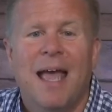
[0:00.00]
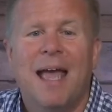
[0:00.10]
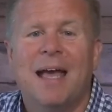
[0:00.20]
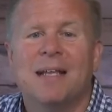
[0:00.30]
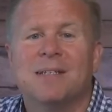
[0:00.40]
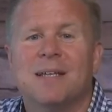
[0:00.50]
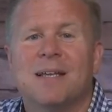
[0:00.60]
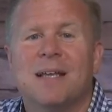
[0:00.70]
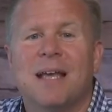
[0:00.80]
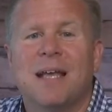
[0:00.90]
And
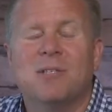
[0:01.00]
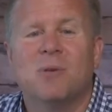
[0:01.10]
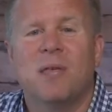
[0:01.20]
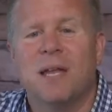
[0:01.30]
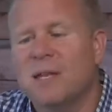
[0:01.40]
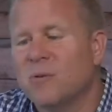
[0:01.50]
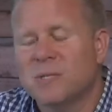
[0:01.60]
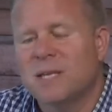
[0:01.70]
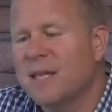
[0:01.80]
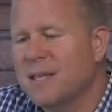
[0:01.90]
so then,
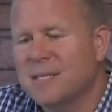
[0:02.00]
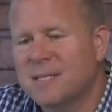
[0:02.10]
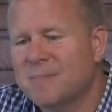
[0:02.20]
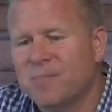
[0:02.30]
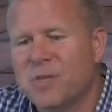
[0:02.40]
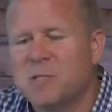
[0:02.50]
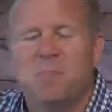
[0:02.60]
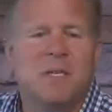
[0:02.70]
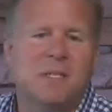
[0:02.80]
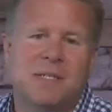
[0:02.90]
say this
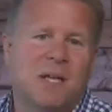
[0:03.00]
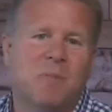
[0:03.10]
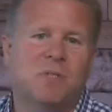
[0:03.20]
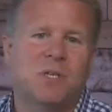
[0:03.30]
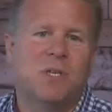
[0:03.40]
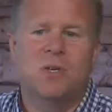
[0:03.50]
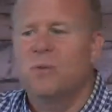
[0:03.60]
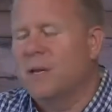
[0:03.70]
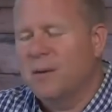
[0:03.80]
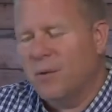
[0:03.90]
business comes to
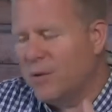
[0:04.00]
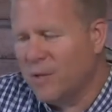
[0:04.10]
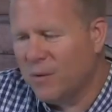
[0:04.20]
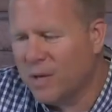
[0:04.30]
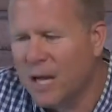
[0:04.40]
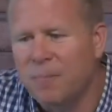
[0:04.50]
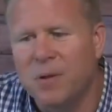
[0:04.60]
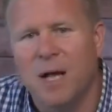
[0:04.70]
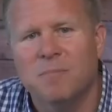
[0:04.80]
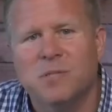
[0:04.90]
you and, or, a couple
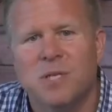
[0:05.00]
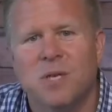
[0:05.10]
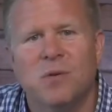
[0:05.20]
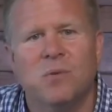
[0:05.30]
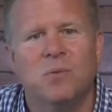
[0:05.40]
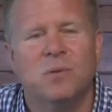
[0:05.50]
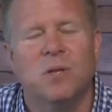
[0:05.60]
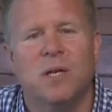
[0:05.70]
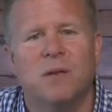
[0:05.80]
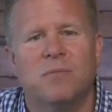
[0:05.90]
comes to you
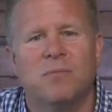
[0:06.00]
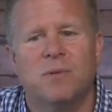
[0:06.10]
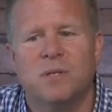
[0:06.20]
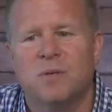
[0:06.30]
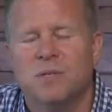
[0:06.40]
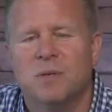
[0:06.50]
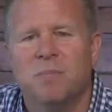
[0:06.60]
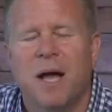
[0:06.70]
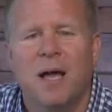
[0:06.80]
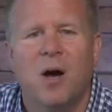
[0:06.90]
looking, to
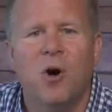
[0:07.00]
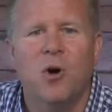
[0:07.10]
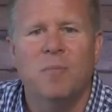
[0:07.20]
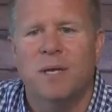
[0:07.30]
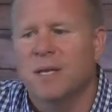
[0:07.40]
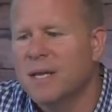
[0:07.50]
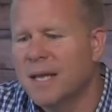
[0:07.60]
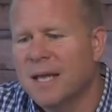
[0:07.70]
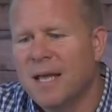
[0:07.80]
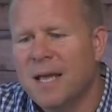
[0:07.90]
buy a home, and
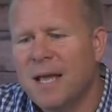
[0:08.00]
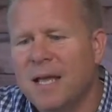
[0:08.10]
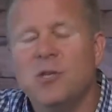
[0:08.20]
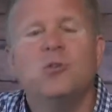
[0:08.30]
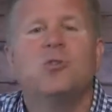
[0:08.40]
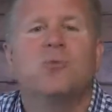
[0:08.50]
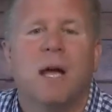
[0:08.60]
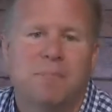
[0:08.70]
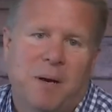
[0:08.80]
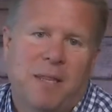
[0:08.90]
and you do
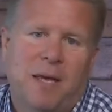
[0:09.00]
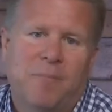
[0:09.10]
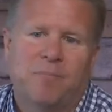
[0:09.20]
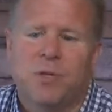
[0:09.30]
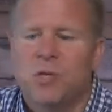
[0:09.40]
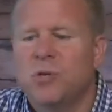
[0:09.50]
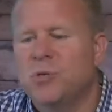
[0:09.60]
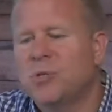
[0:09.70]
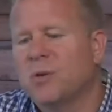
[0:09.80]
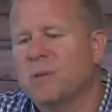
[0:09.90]
right by them. You
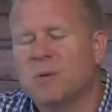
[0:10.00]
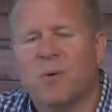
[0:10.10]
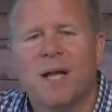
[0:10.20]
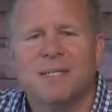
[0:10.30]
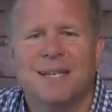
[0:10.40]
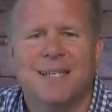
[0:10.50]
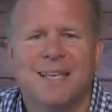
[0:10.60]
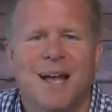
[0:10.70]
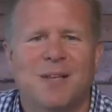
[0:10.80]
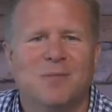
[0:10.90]
show them the right size
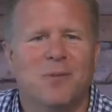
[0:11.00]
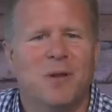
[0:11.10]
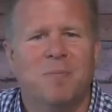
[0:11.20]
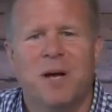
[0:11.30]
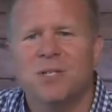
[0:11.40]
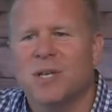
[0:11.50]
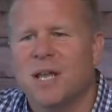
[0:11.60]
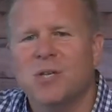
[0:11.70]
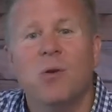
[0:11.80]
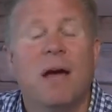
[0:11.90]
house for their budget,
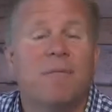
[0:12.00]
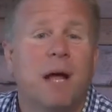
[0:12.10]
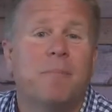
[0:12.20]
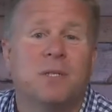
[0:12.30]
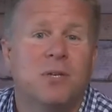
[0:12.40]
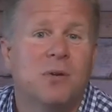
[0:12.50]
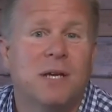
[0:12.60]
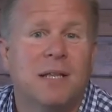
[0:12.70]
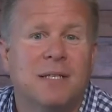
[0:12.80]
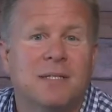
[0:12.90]
and you have an
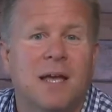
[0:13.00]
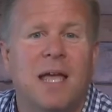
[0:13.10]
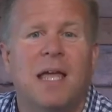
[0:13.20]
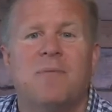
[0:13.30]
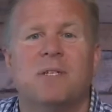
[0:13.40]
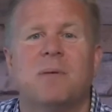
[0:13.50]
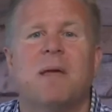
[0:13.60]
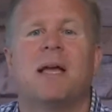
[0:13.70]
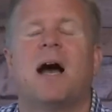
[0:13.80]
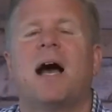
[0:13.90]
opportunity, let's say, even to
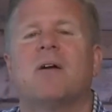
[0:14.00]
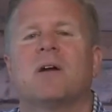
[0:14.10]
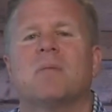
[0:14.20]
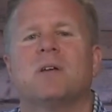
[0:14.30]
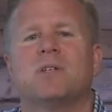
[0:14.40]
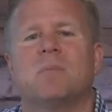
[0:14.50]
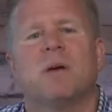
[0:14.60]
make a higher commission.